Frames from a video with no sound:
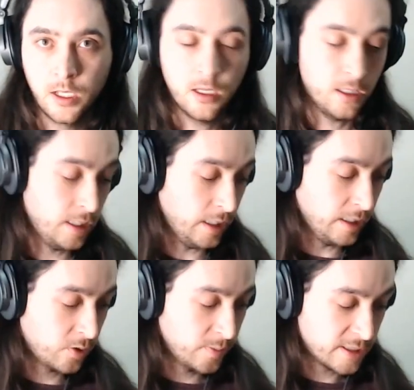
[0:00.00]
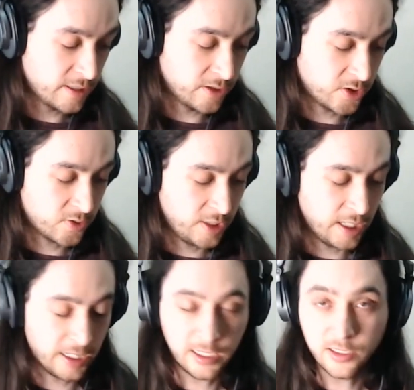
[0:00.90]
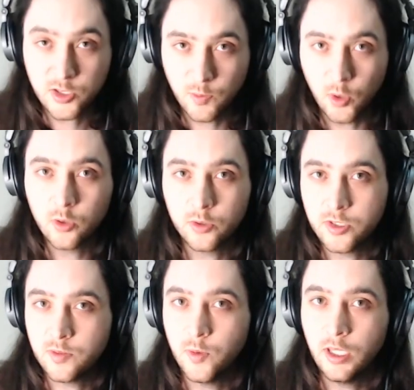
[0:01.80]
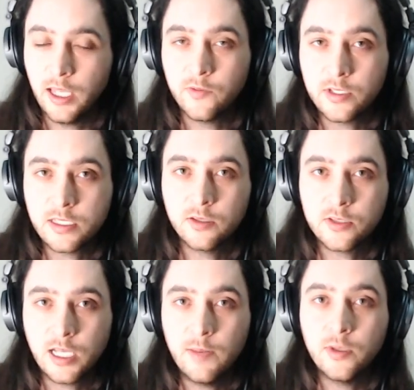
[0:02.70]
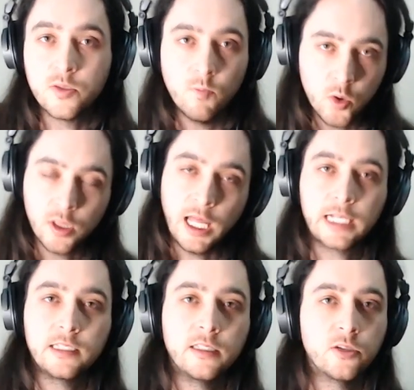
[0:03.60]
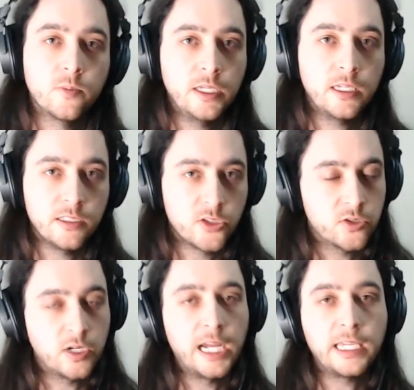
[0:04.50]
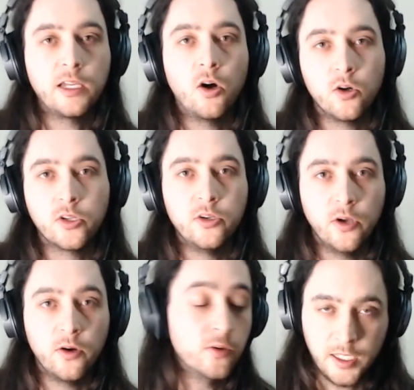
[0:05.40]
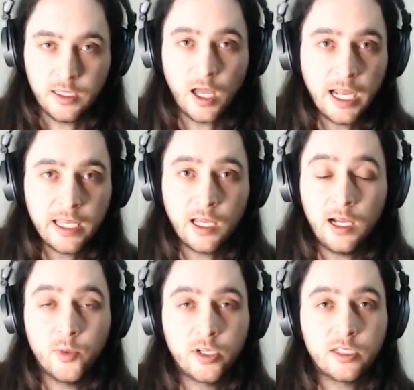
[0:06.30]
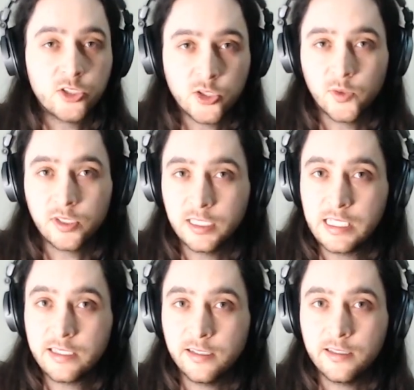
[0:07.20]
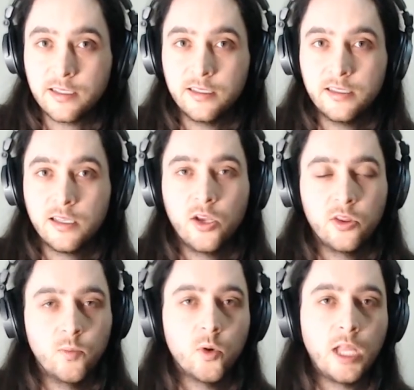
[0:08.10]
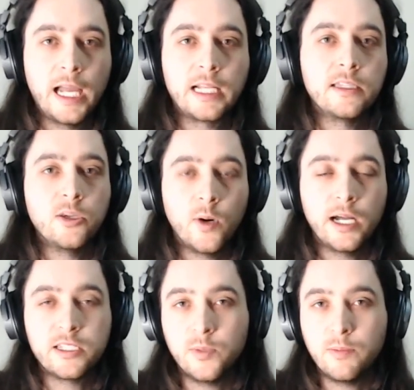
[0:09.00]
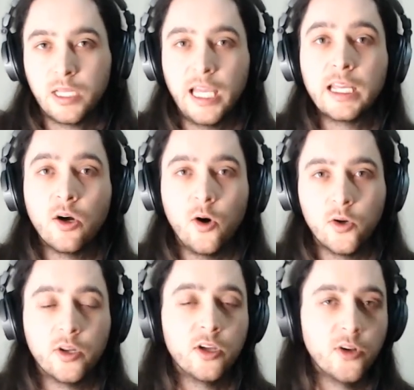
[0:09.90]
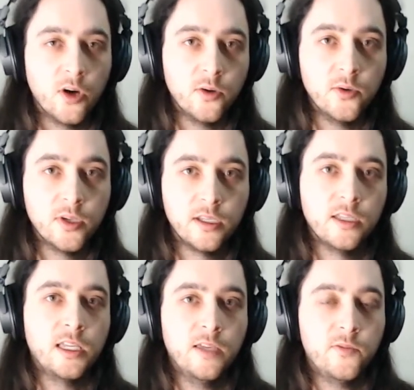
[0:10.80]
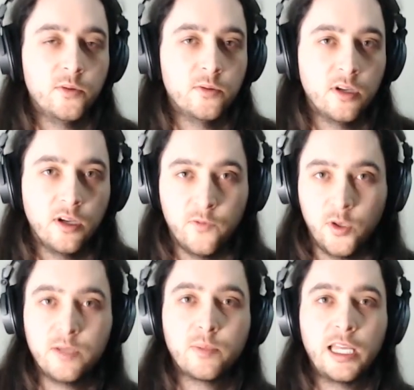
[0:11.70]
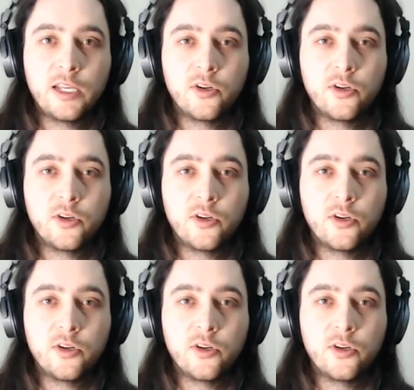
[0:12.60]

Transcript: the increments of the string are getting smaller and smaller every single time. It's more likely that your pick is striking on a node. The higher the harmonic, the shorter the distances, the more likely you are to be playing on a node. If you avoid playing on a